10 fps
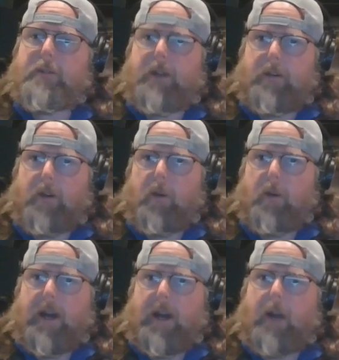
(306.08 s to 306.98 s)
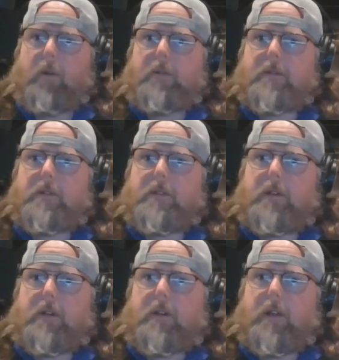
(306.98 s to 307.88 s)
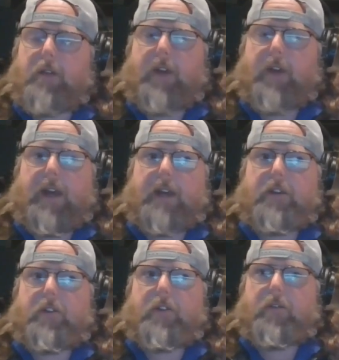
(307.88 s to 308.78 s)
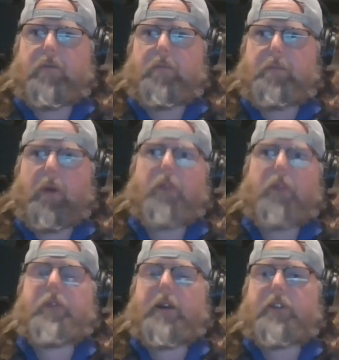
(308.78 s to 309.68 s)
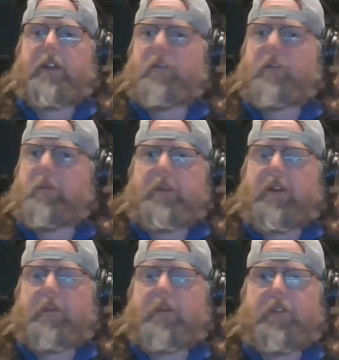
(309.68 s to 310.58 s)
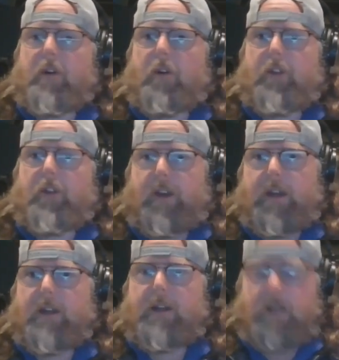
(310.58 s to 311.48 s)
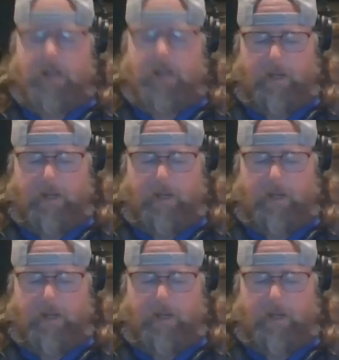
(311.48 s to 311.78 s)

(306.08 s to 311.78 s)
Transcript: knowing now, if I had to build a franchise, it would be Gibbs all day. I'm